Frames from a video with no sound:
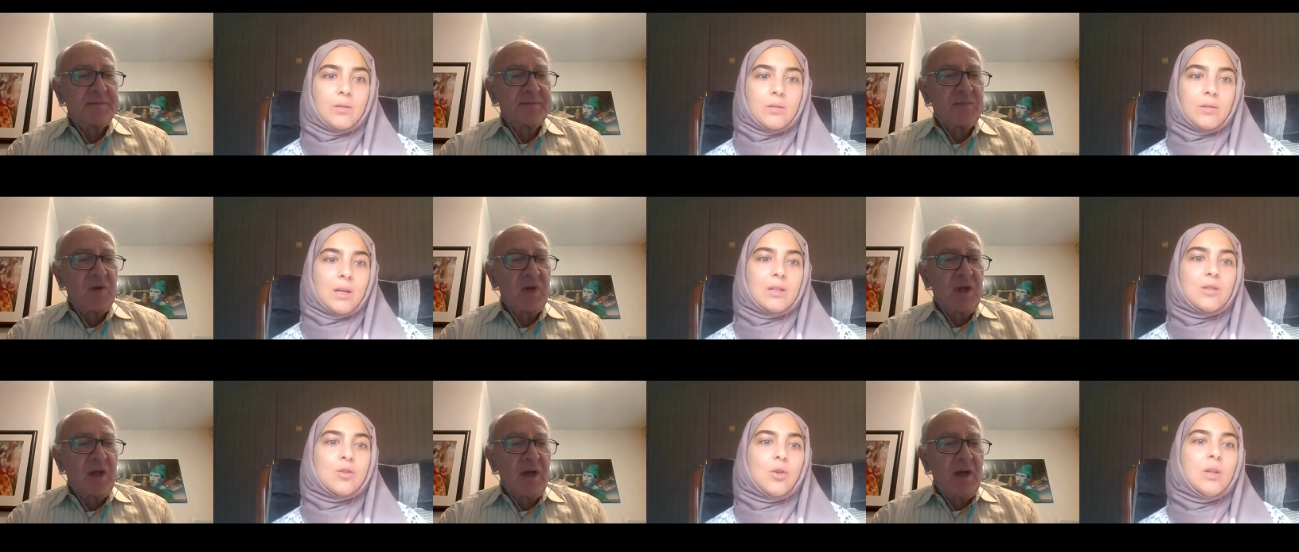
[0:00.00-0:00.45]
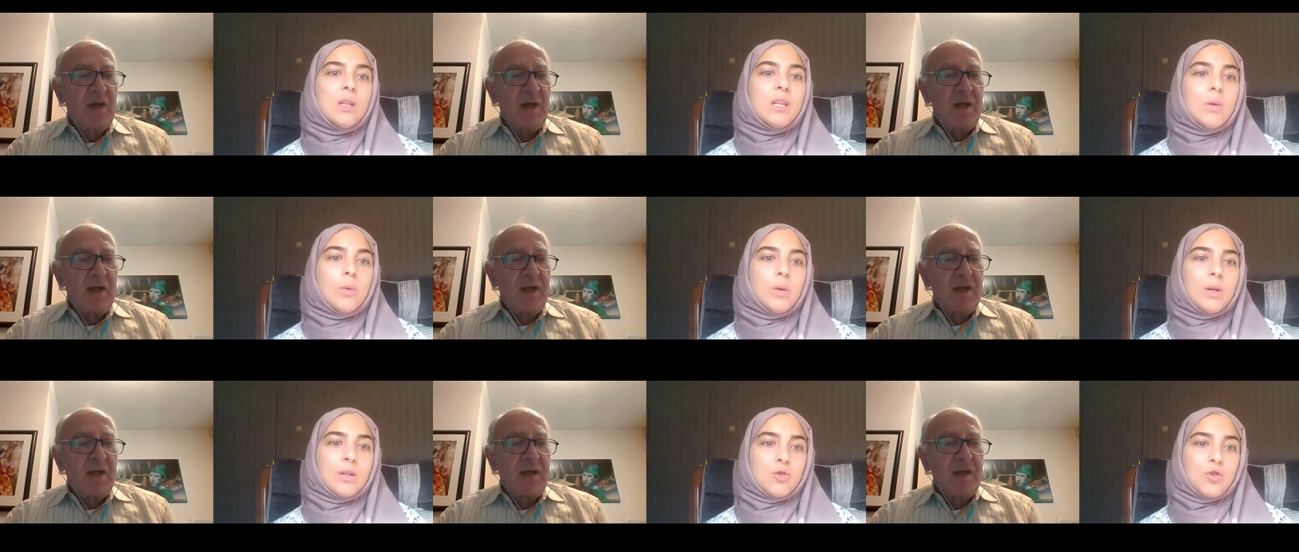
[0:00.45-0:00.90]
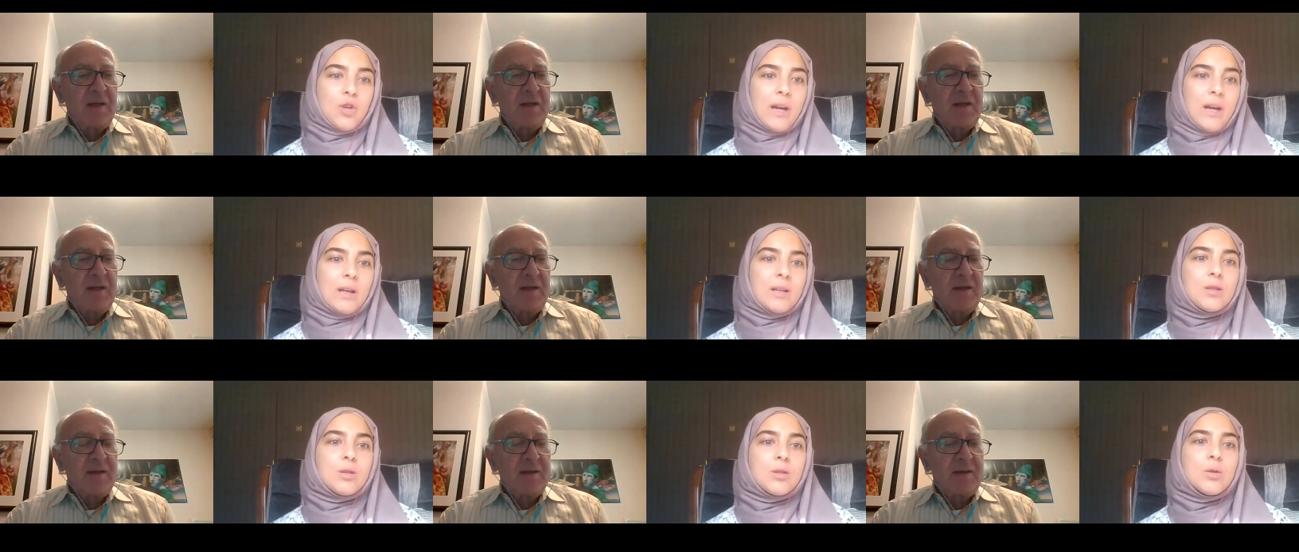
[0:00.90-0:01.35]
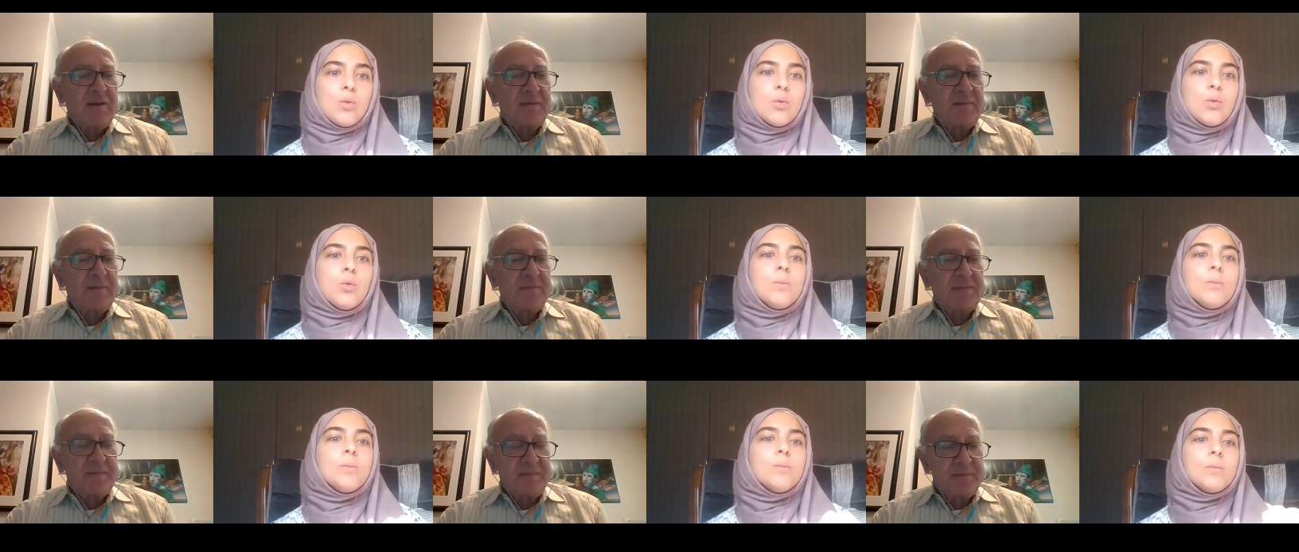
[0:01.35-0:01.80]
Speaker 1: not only we're trying
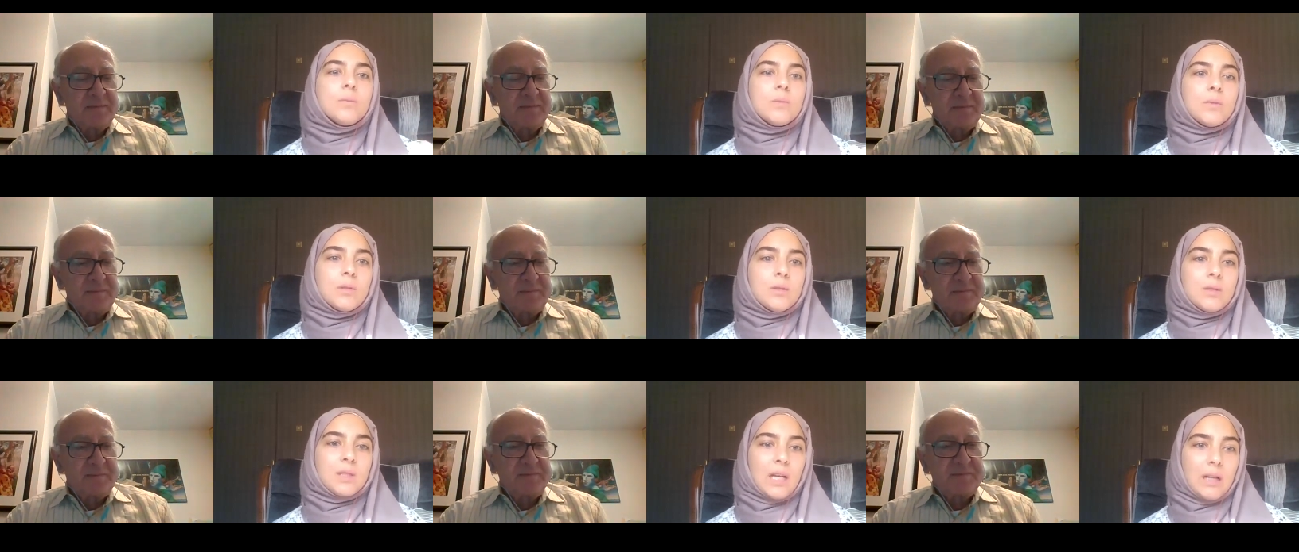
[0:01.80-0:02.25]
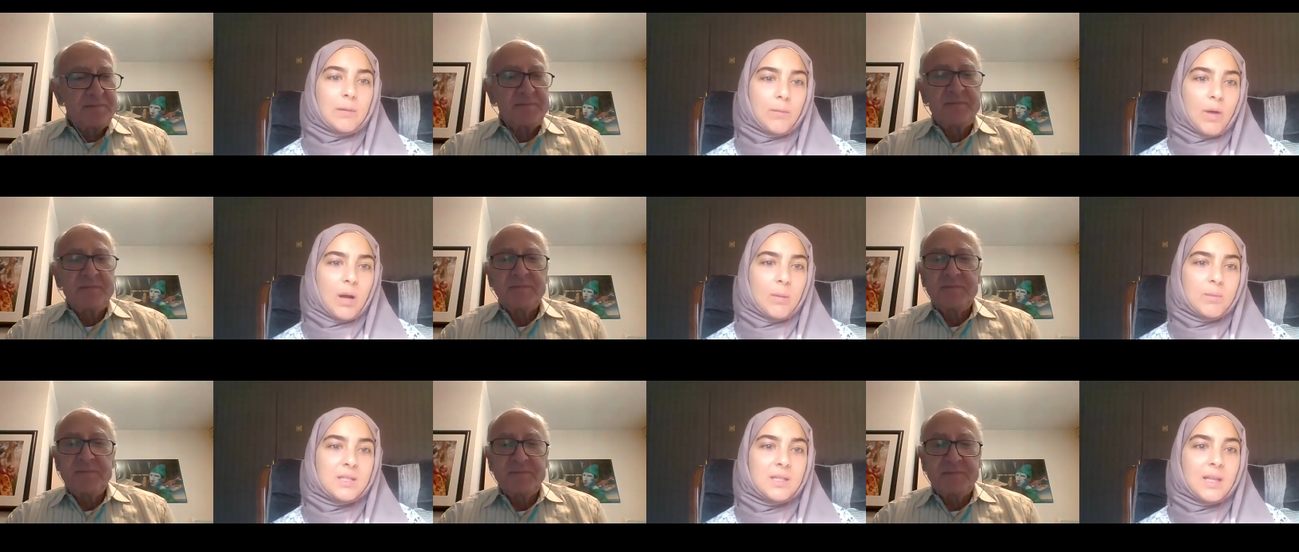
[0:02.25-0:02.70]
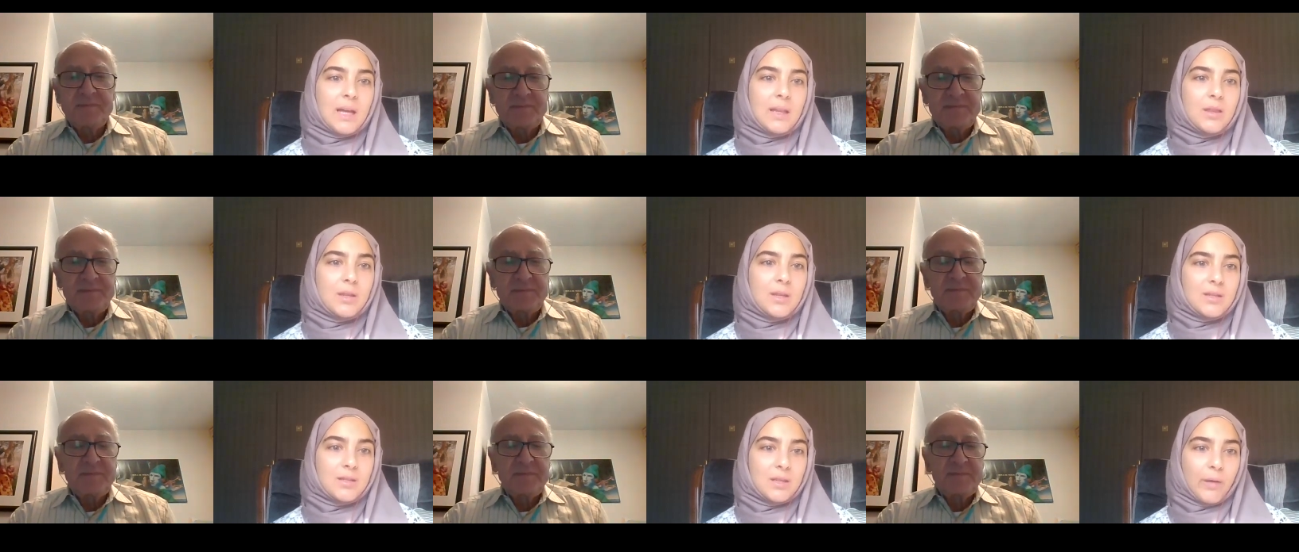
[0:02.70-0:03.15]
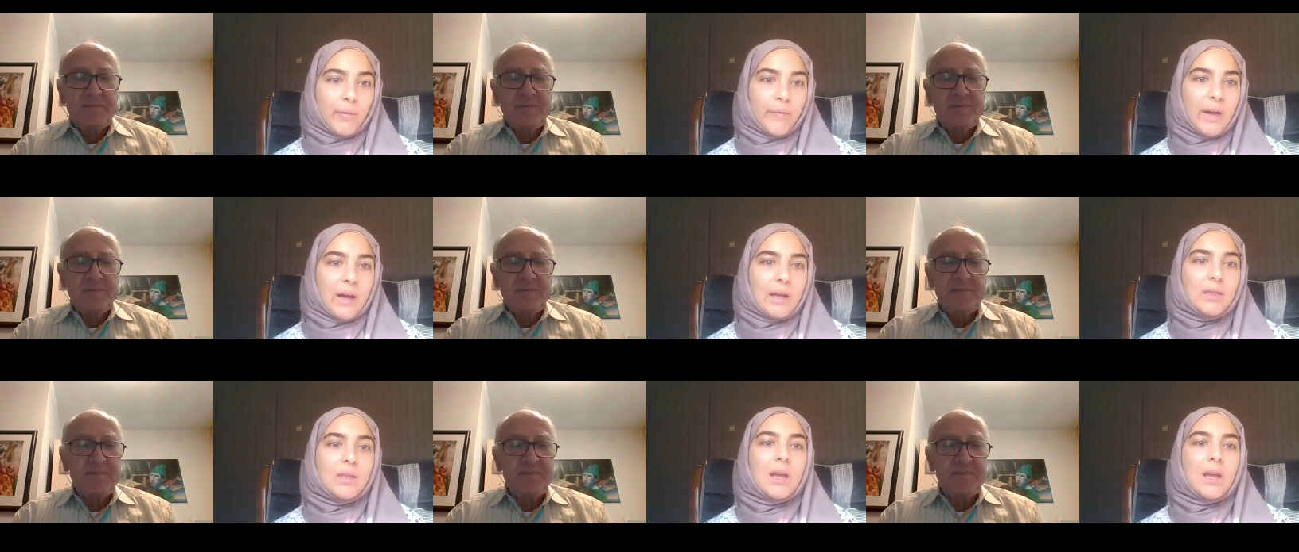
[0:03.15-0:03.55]
to tell moms that this effect